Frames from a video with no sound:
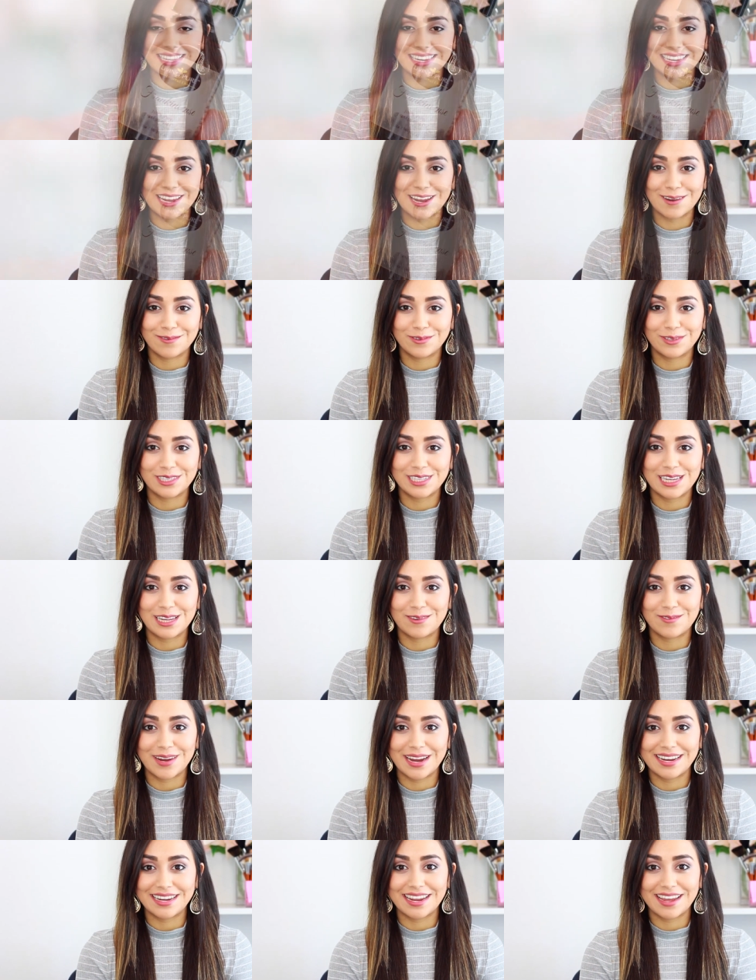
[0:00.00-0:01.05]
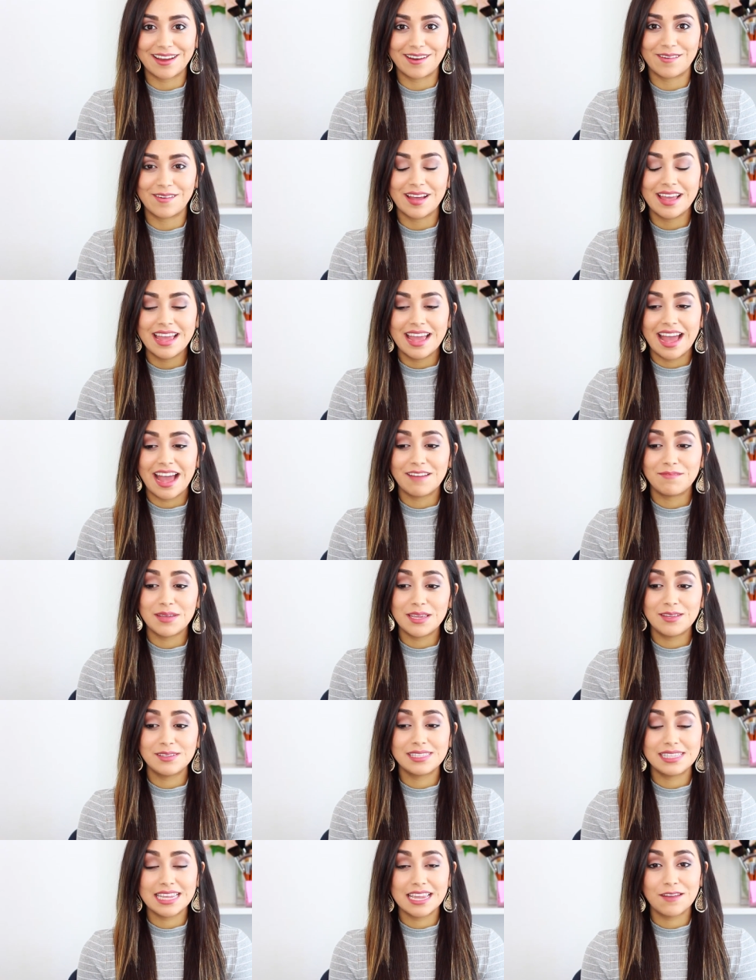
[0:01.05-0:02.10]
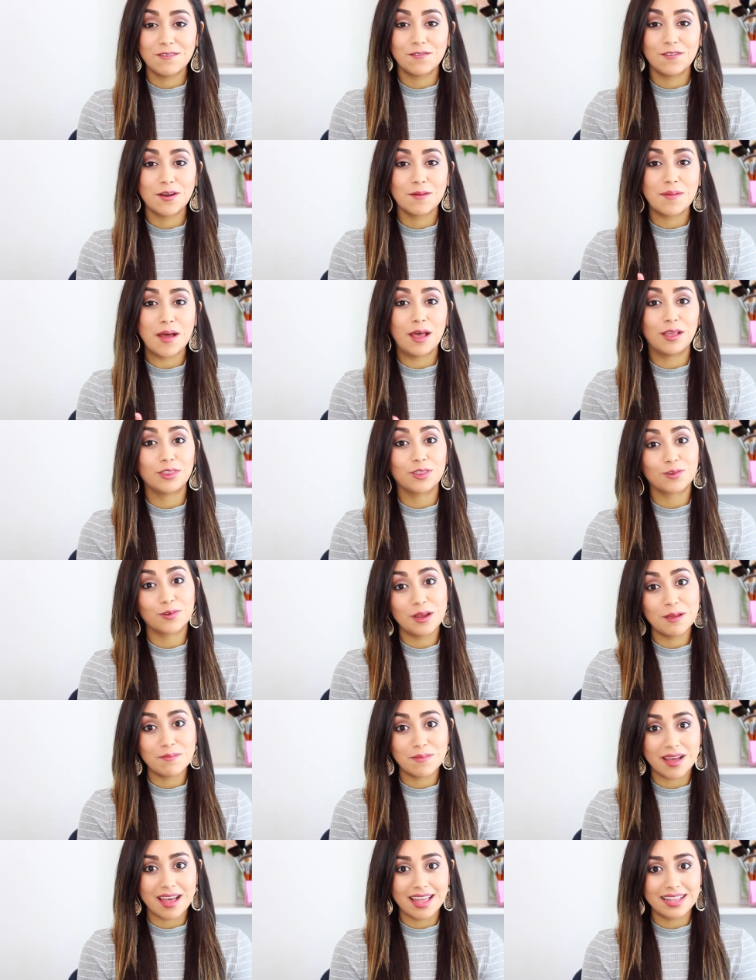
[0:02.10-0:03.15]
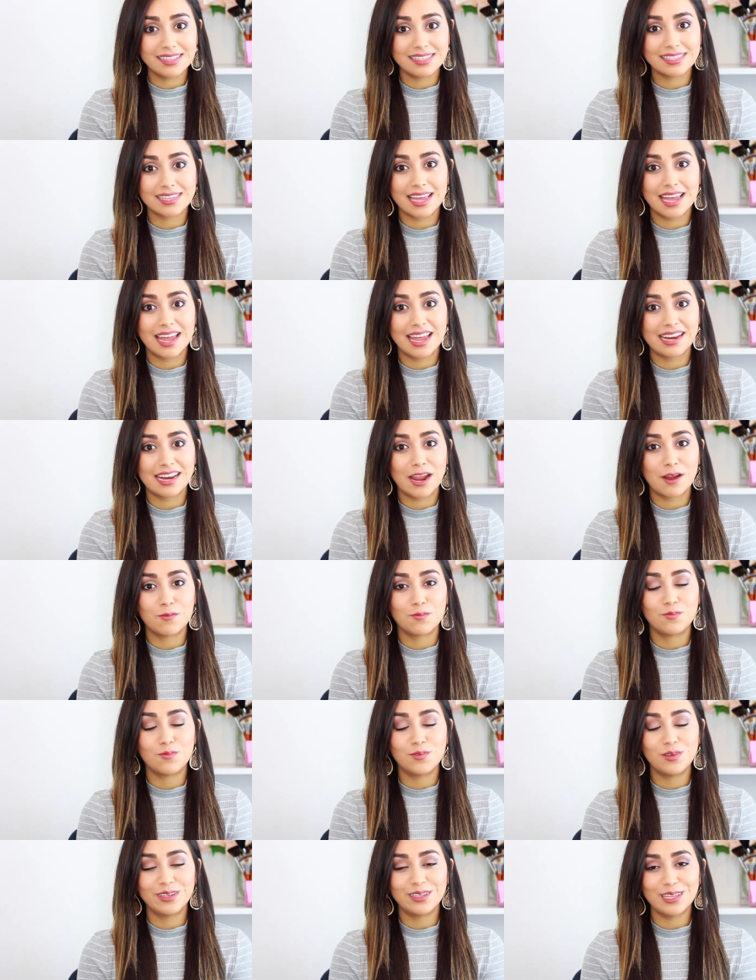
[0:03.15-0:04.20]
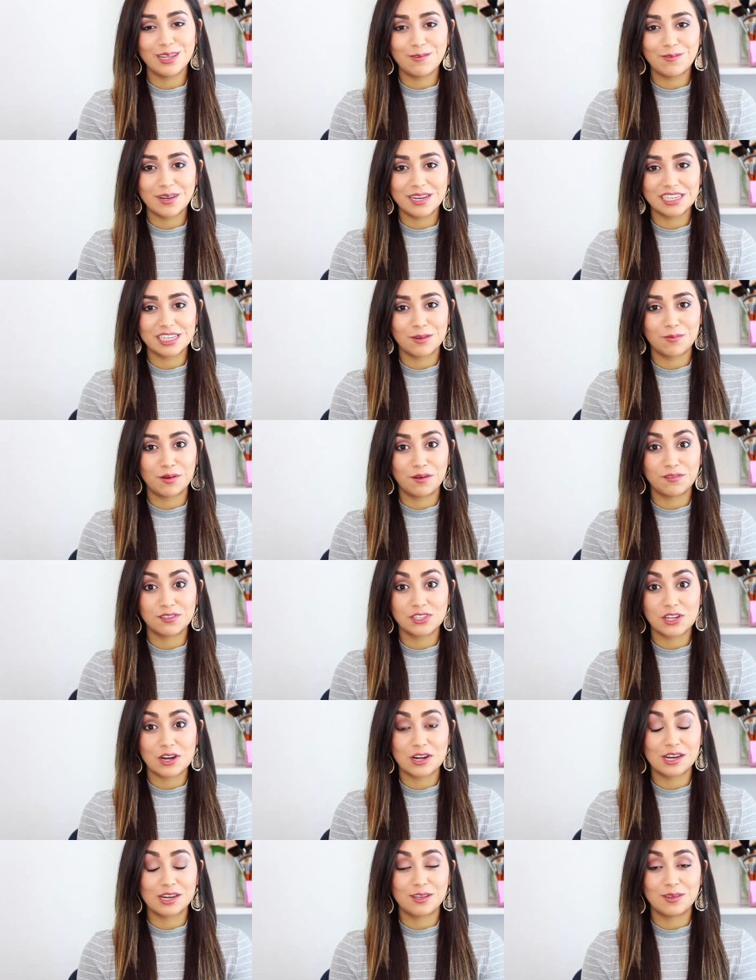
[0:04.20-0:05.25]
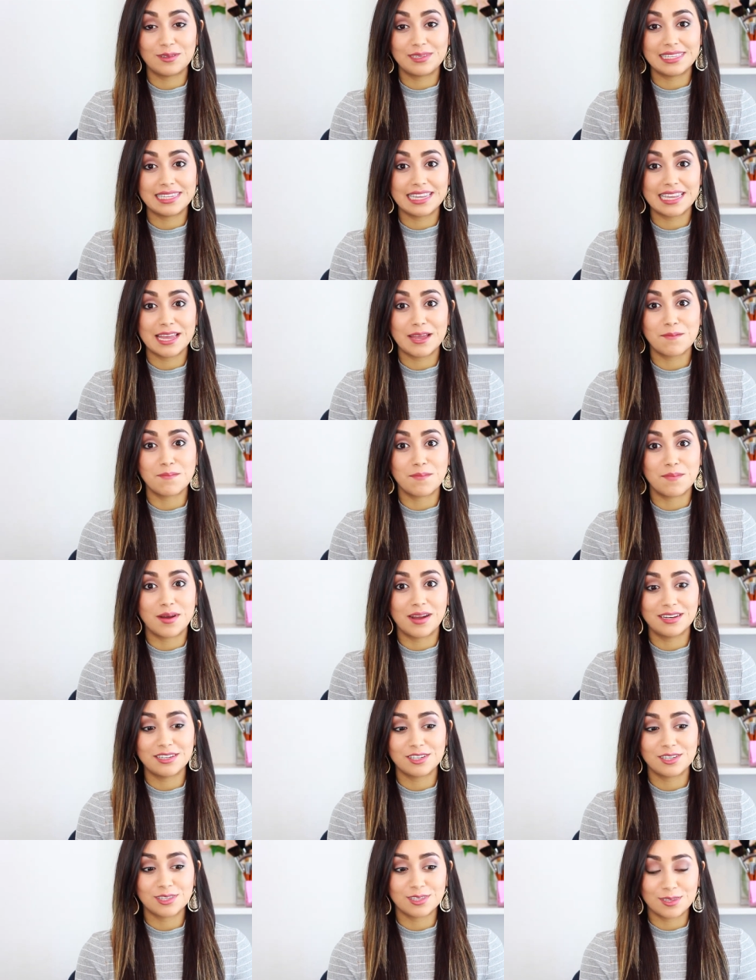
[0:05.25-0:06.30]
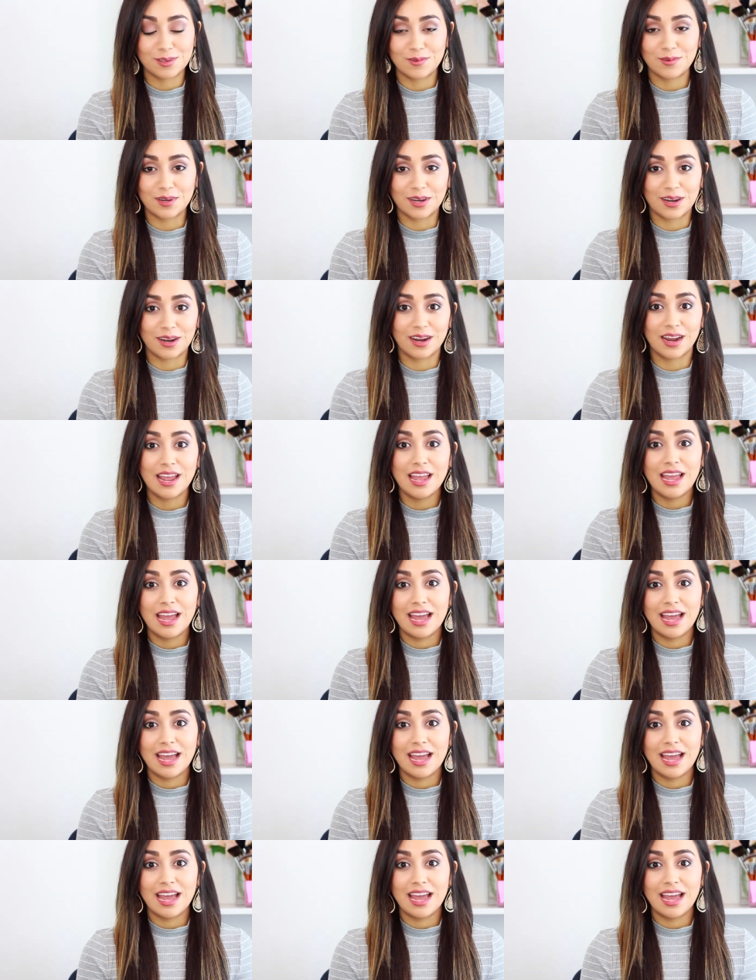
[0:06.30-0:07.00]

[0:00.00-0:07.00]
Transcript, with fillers: skincare routine right now. I've been using it for about three months and and I really wish I would have started using it much sooner.